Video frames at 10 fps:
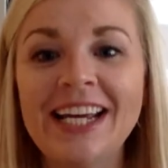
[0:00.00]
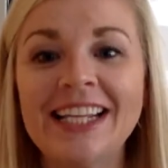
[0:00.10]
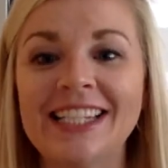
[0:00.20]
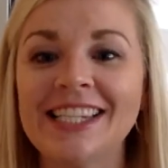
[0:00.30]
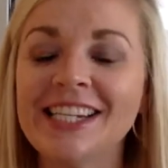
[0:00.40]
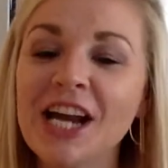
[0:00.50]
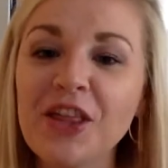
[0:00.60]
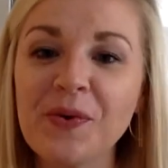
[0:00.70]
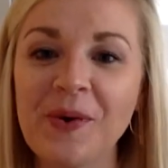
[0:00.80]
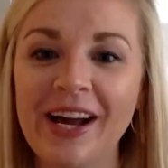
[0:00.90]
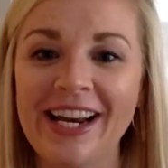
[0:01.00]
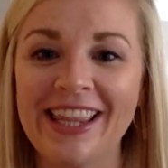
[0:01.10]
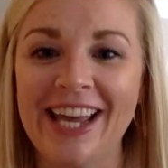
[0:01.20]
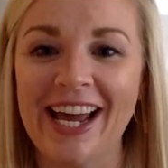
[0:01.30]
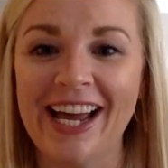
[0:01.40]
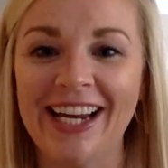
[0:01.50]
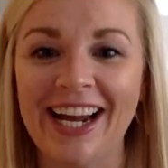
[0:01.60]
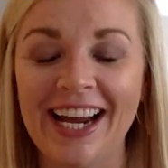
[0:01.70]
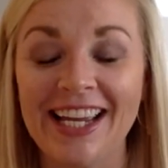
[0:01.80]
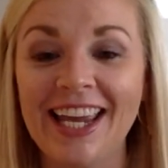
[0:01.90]
This is another one that
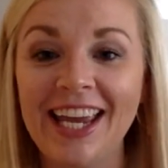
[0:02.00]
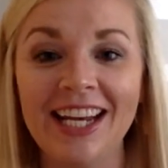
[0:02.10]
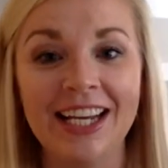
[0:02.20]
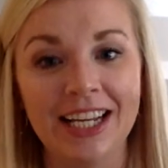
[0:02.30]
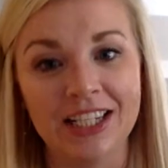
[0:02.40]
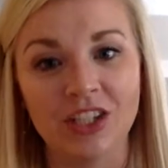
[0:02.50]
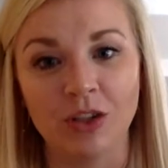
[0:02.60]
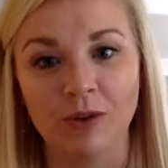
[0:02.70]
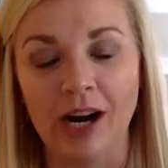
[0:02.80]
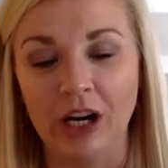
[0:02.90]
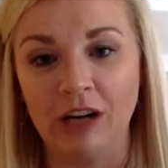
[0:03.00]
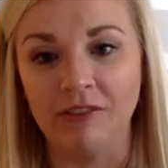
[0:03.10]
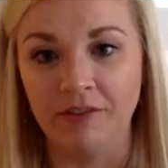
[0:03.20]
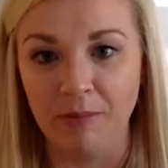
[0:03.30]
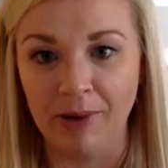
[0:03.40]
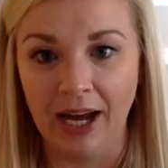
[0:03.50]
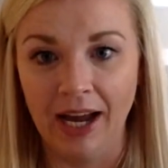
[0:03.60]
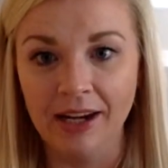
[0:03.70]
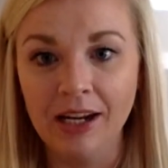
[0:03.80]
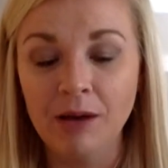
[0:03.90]
I can't answer right off of the
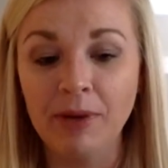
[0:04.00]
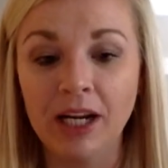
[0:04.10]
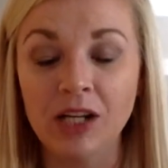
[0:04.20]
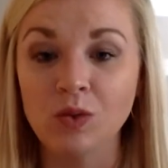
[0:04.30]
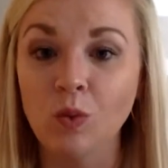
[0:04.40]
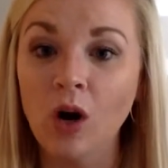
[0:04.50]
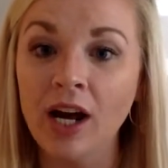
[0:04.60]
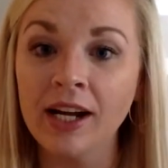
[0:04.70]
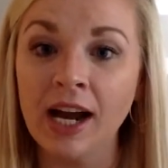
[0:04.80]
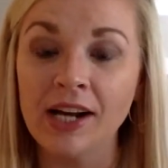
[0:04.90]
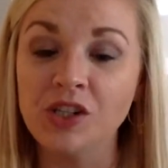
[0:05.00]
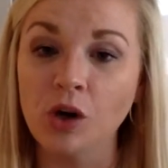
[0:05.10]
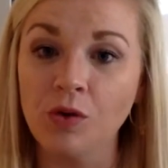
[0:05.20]
bat because one, I